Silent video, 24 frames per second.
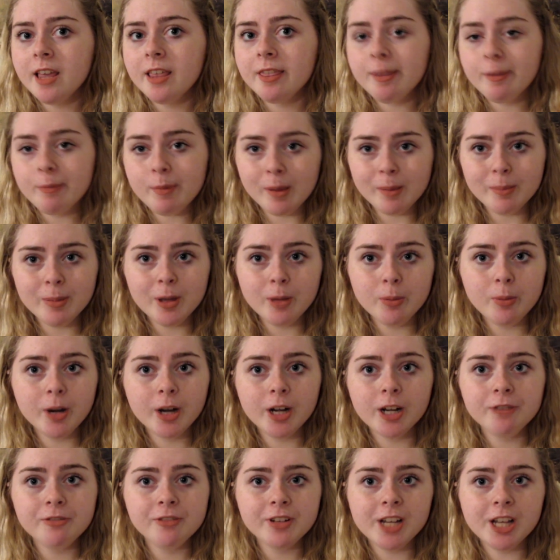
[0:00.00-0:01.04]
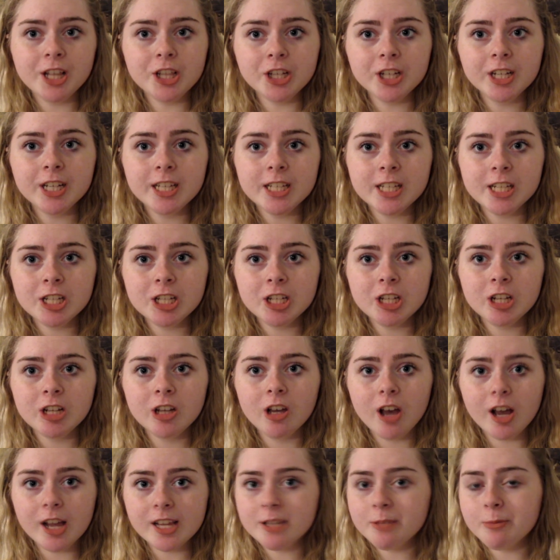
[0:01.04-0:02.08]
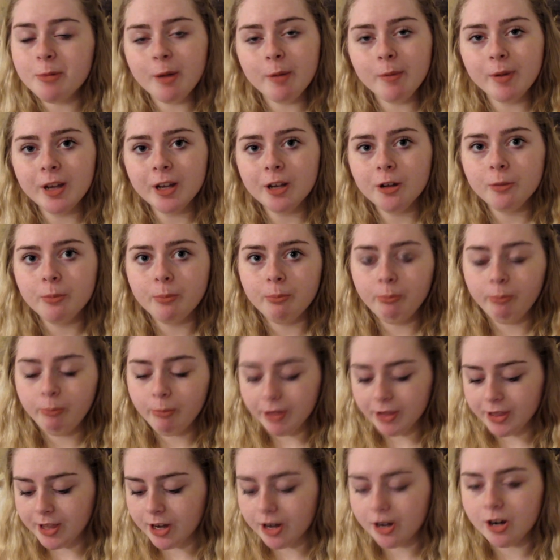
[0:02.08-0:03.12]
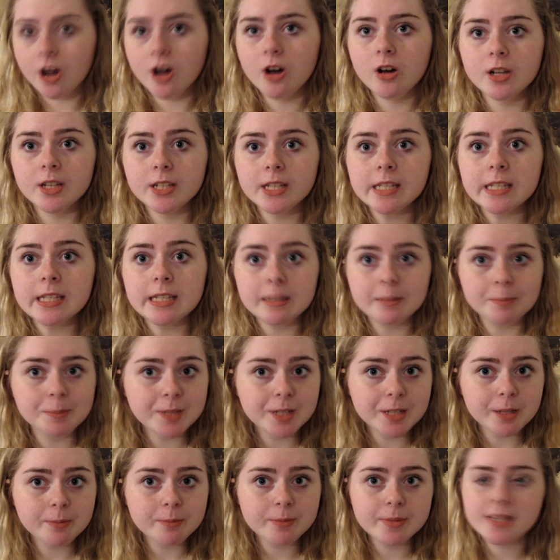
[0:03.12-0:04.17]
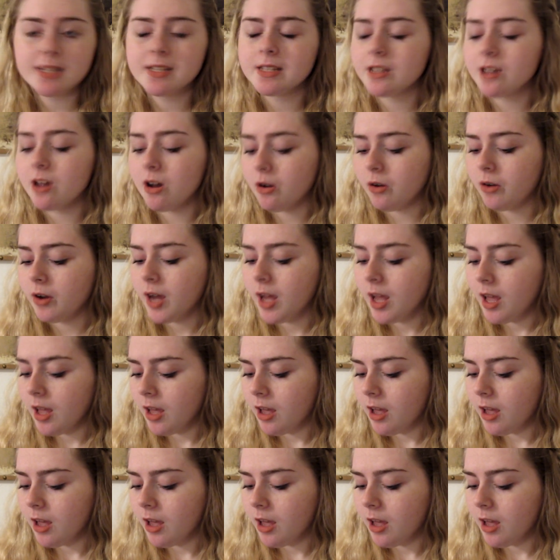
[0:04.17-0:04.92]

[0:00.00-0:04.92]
They might be a part of another condition caused by mito, but they're all symptoms. So